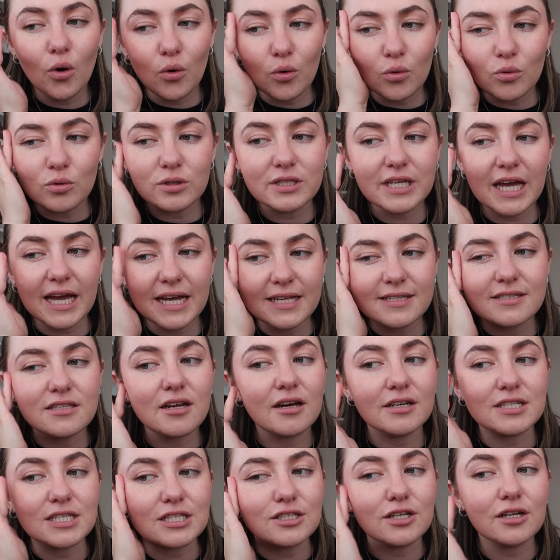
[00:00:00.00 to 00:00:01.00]
all day, it's
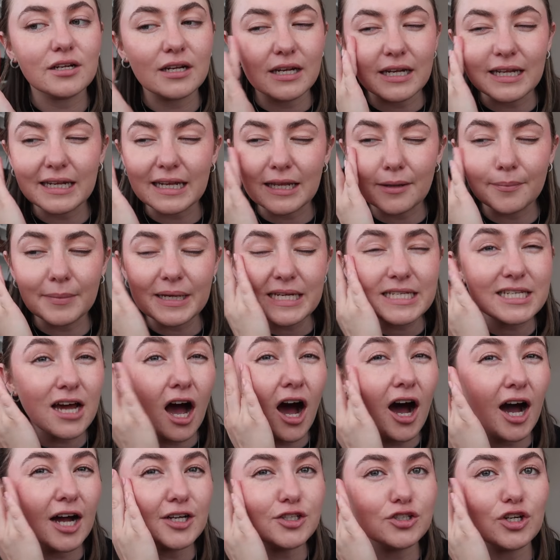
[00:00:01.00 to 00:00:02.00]
starting to look a little bit
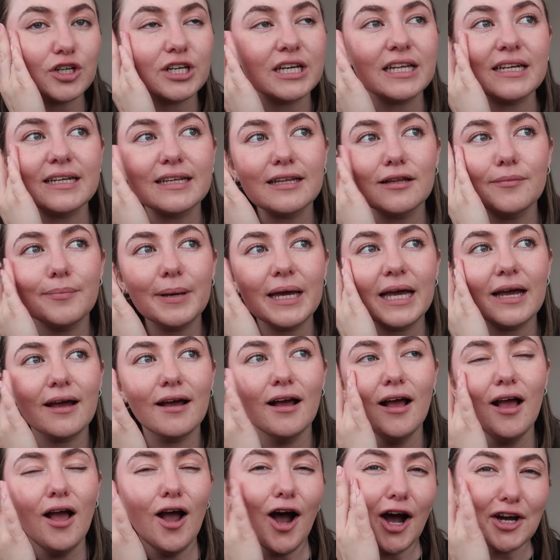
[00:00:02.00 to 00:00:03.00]
tired, you're looking a little bit,
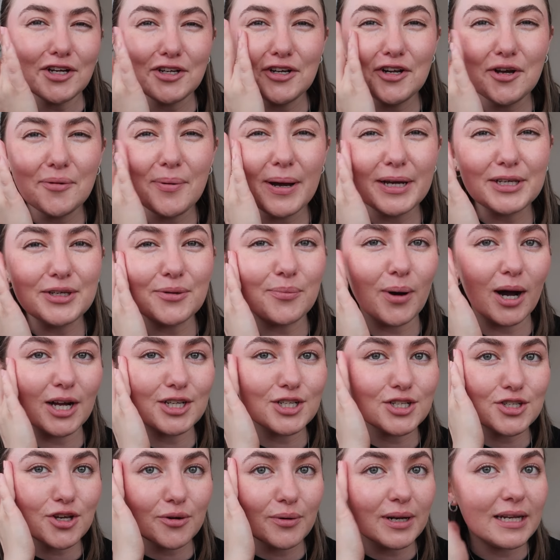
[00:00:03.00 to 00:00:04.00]
I don't know about you, but I
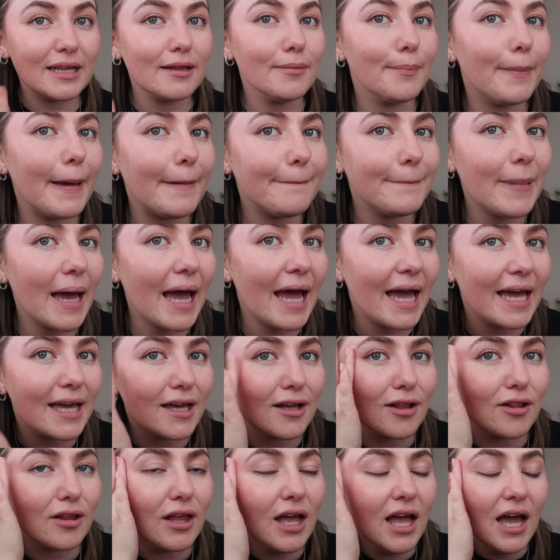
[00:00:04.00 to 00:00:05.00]
just go a little bit
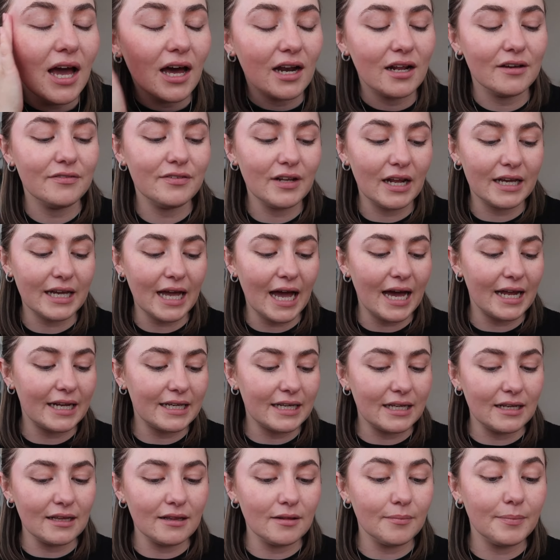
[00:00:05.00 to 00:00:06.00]
pale, and I feel like
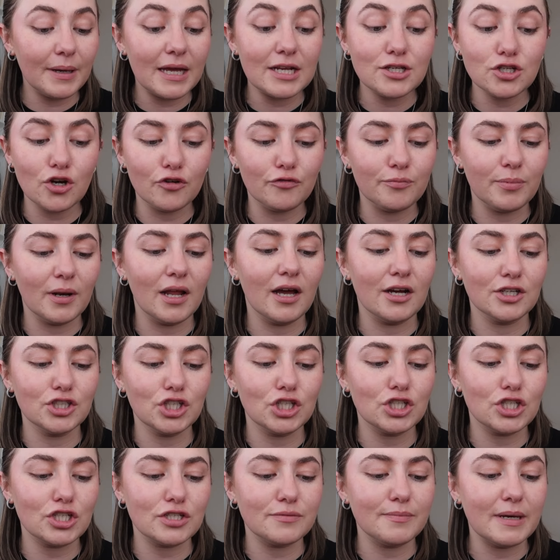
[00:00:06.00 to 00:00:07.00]
adding a little bit of
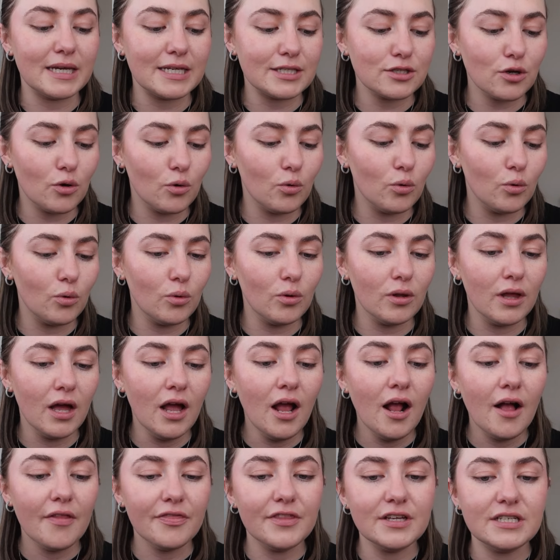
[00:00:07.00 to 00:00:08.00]
blush just makes all
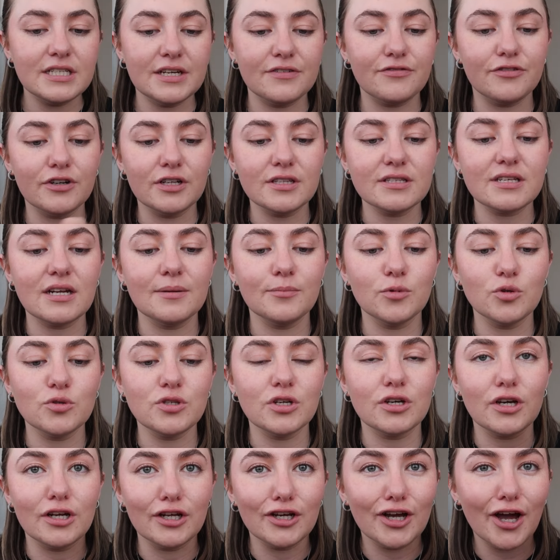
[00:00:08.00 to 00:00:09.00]
the difference. And I'm
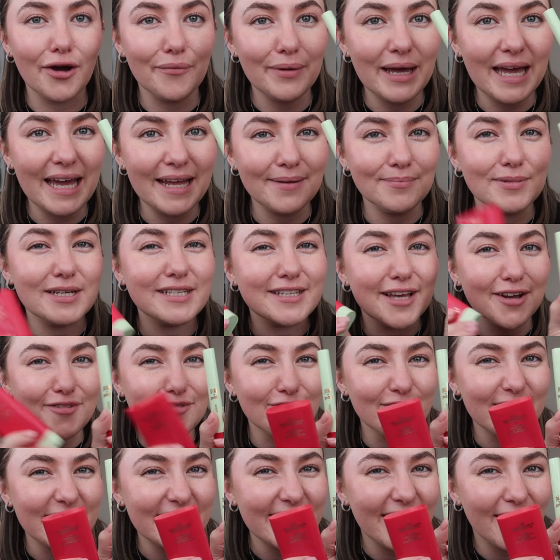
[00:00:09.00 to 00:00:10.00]
also going to go in, because I
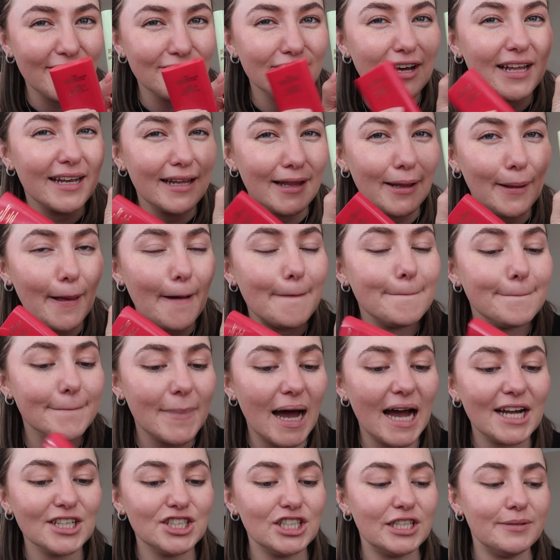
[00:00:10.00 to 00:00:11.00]
really love a little
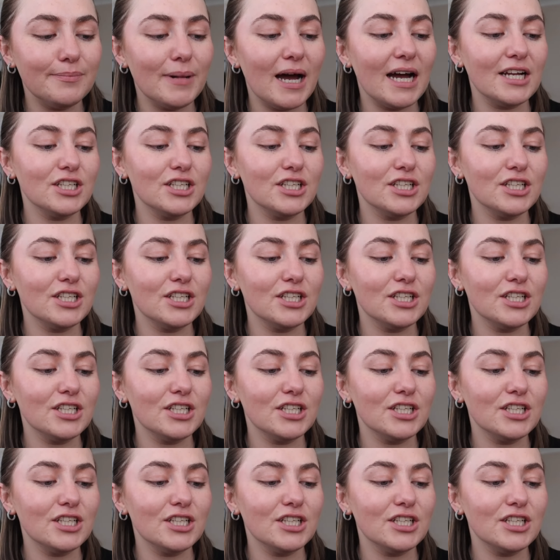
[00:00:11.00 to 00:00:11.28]
matchy